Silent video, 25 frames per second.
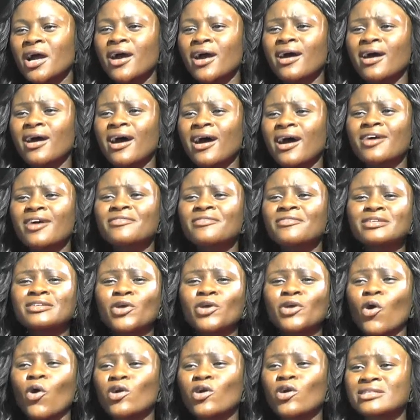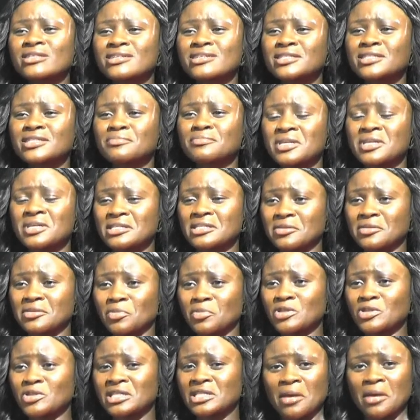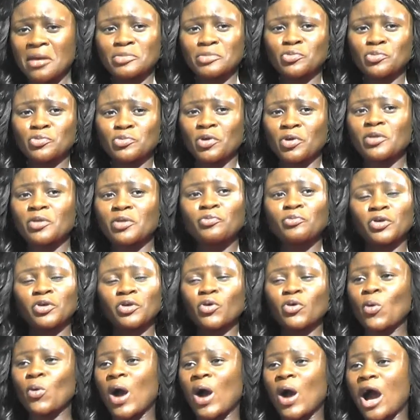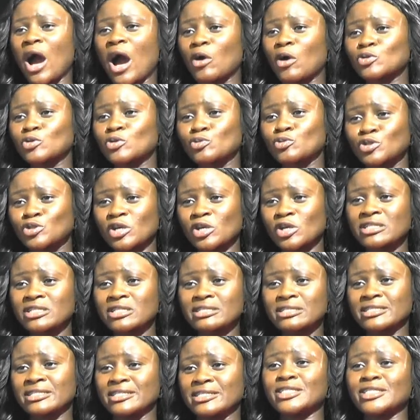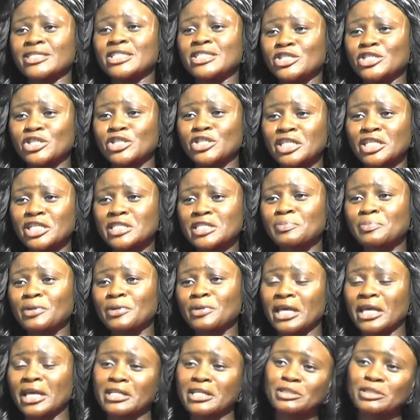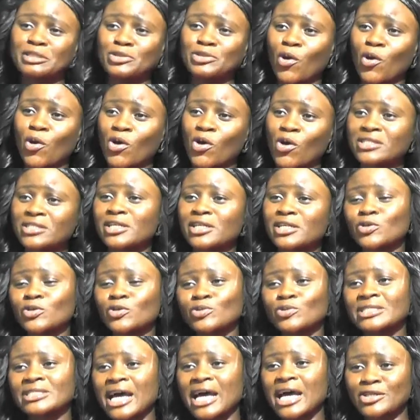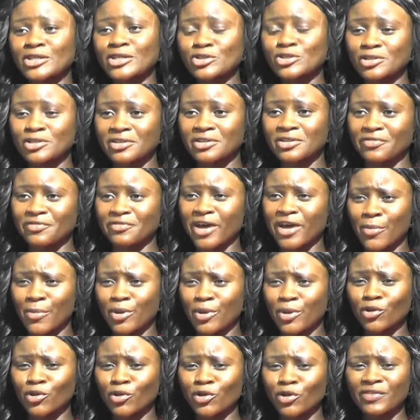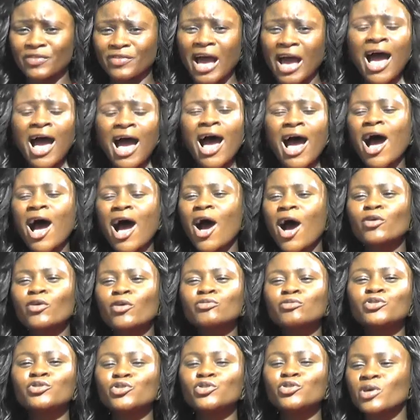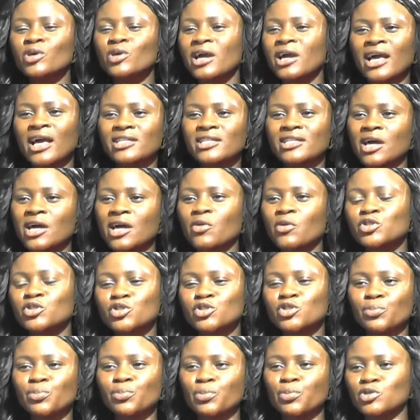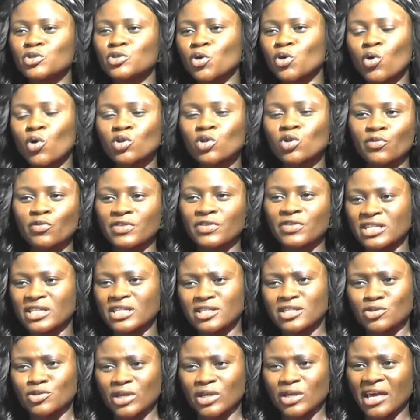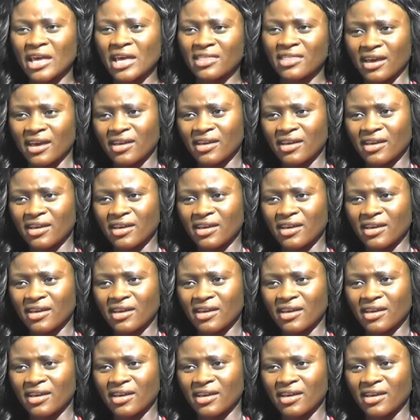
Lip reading: having all this mixing, most times when we go out, we just see DJs playing songs and we dance to the vibe and all of that. How, you guys, how do you put all of this together?